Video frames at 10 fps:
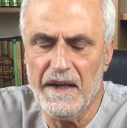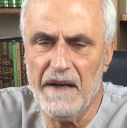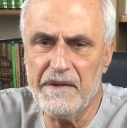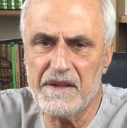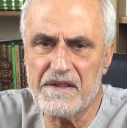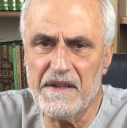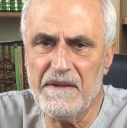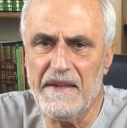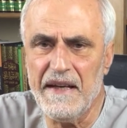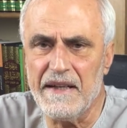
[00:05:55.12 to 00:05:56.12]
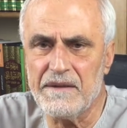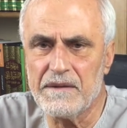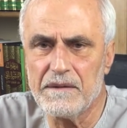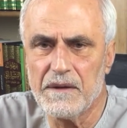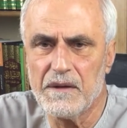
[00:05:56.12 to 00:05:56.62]
Having said
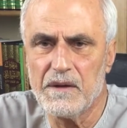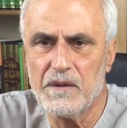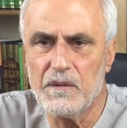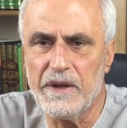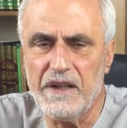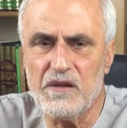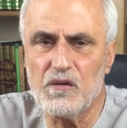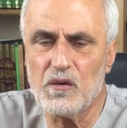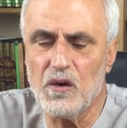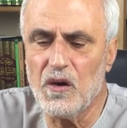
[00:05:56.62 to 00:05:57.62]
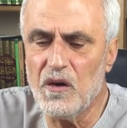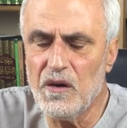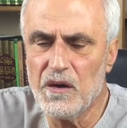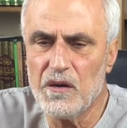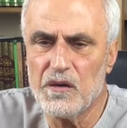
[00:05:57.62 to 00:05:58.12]
that, we need to
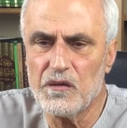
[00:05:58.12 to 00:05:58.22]
go